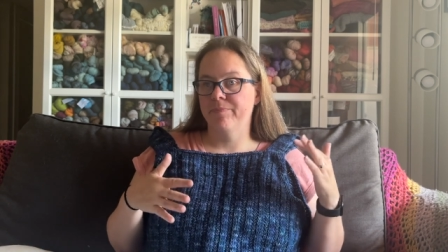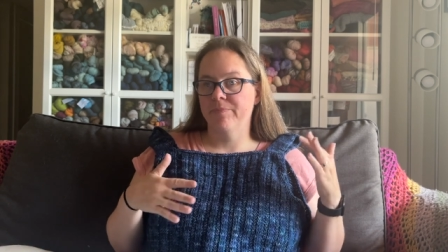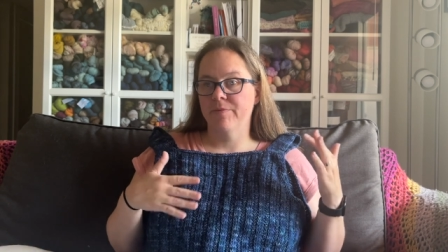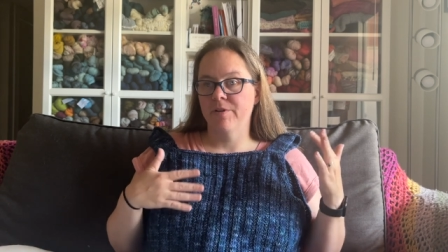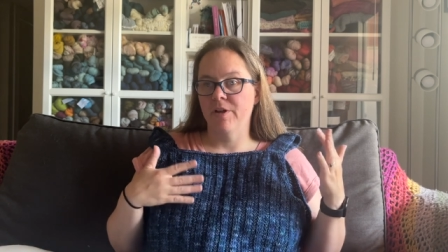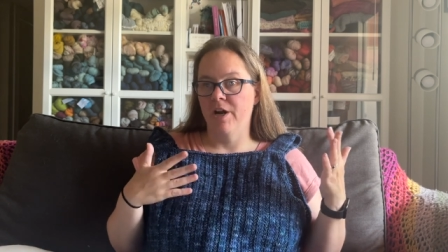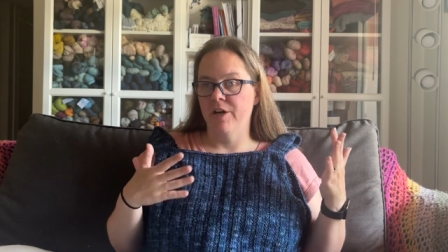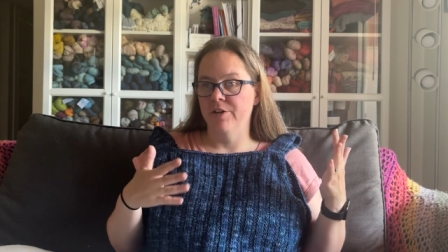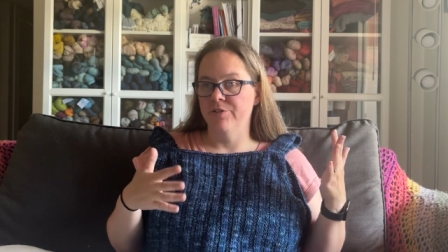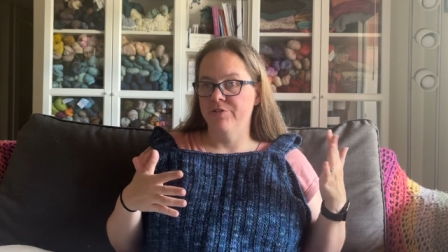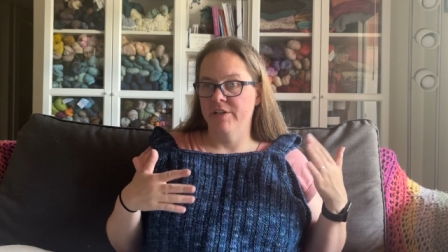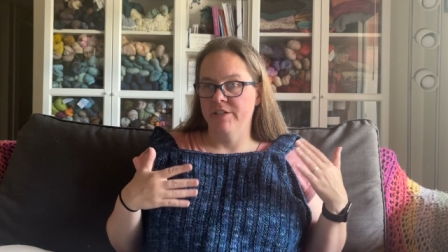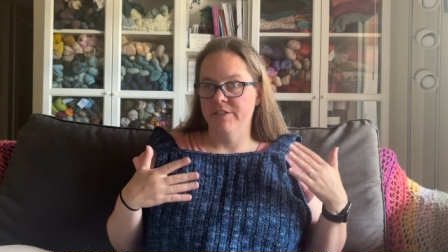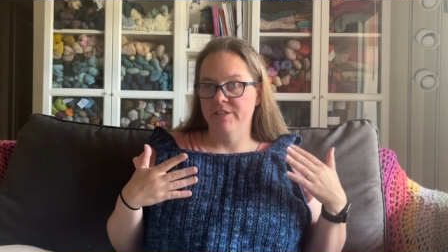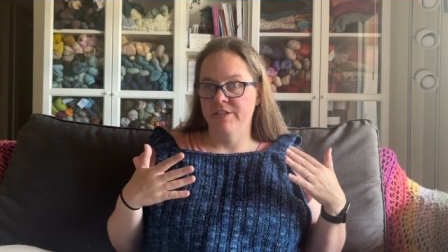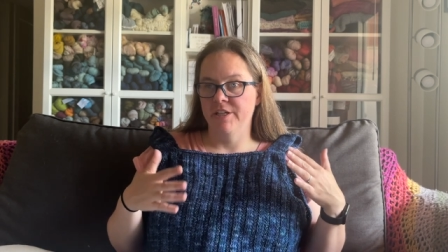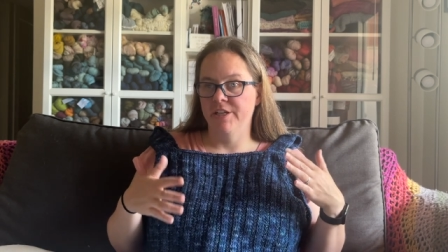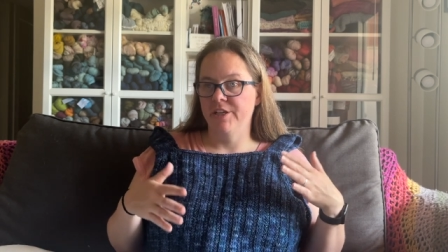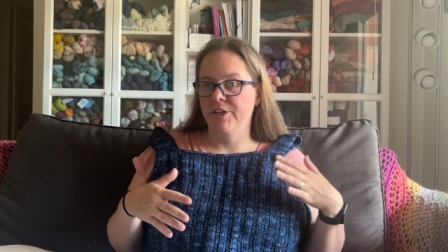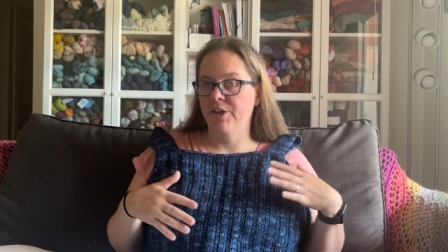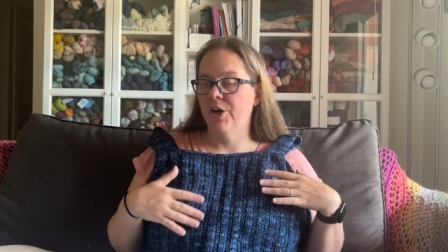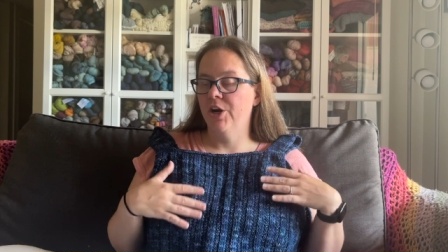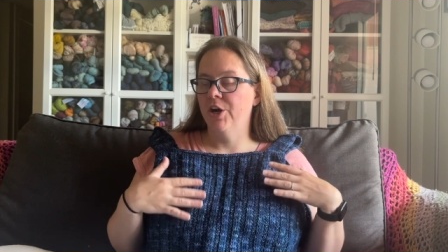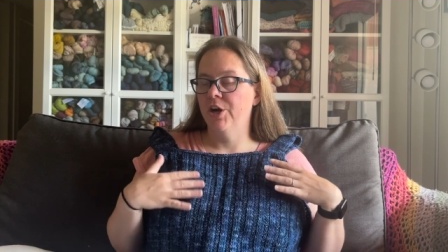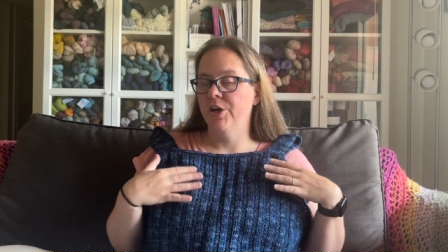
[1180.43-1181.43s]

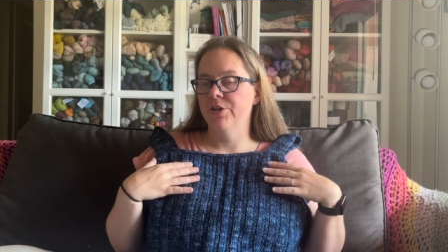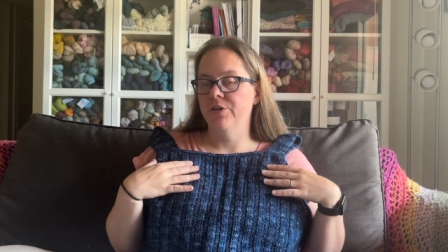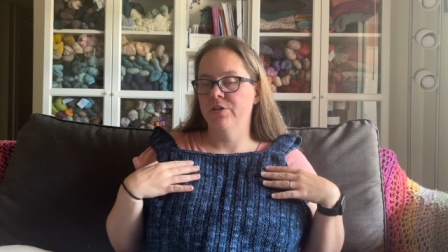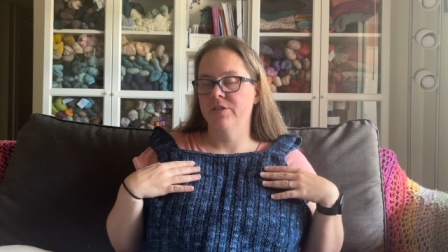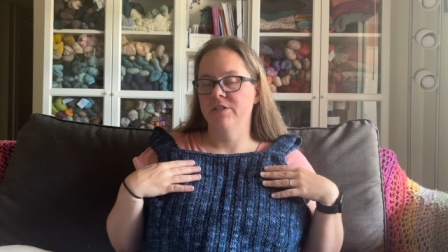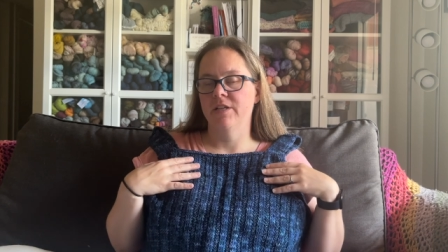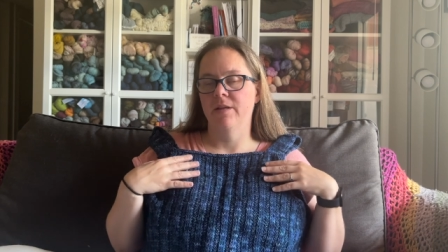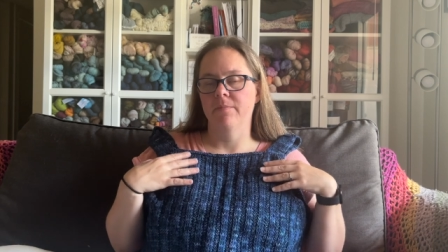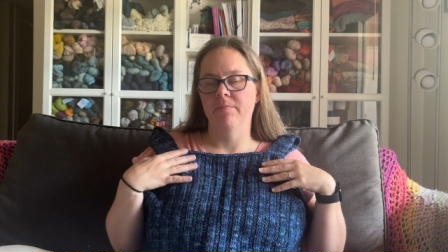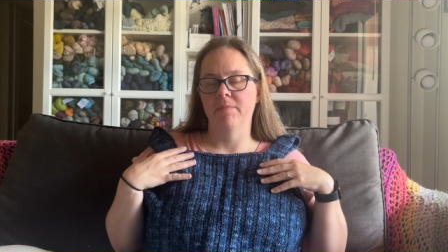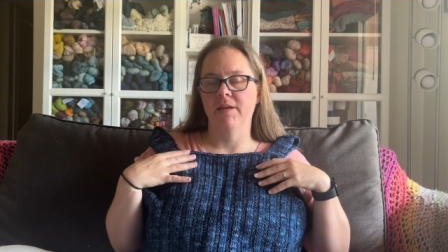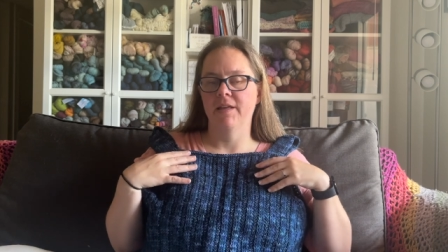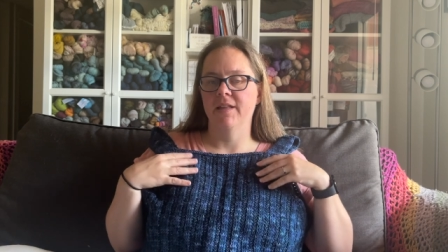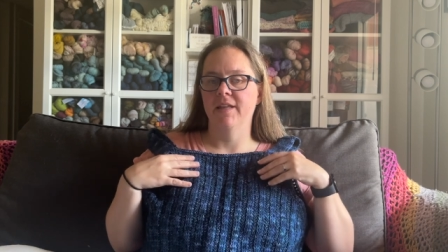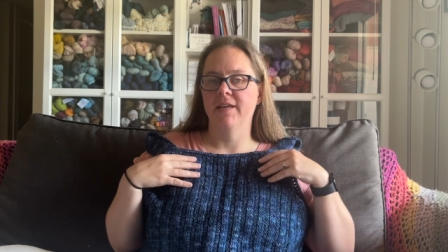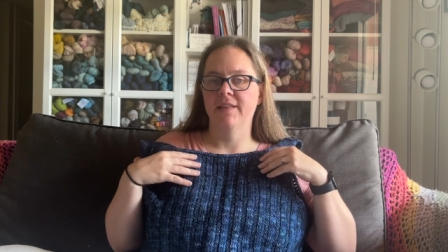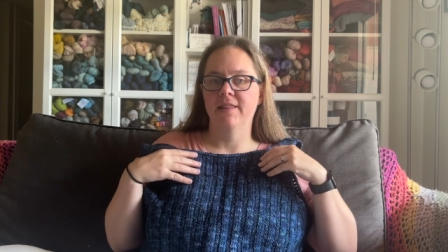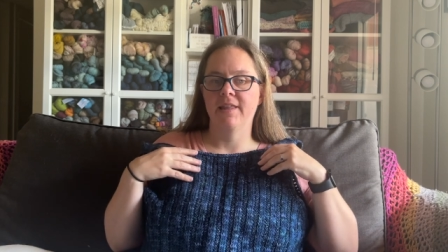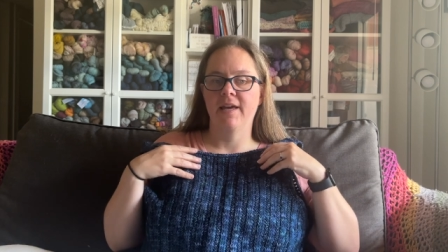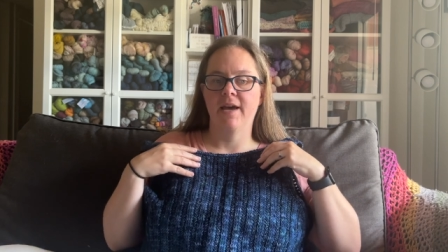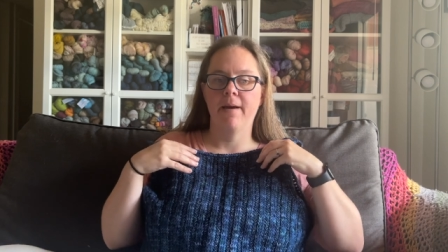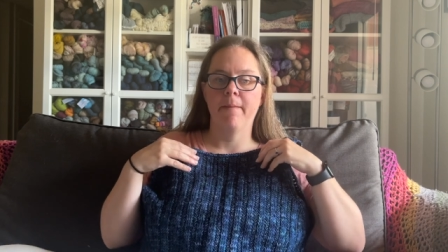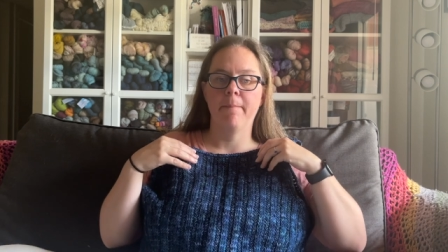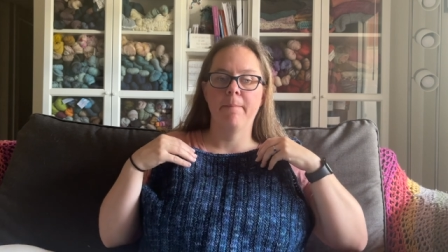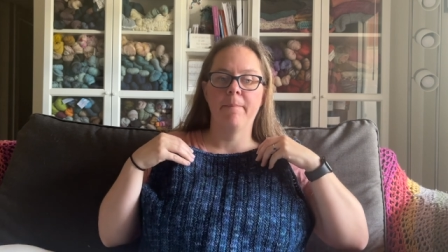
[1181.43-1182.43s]
contrasting yarn or something like
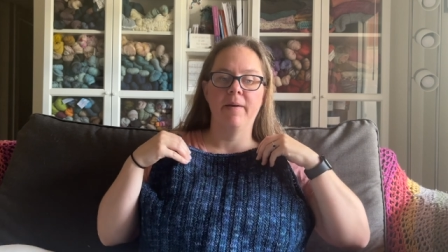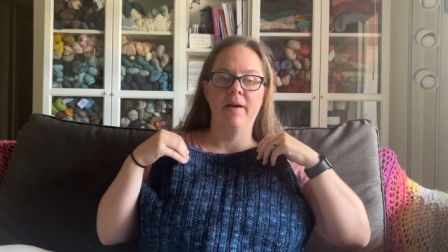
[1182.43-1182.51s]
that.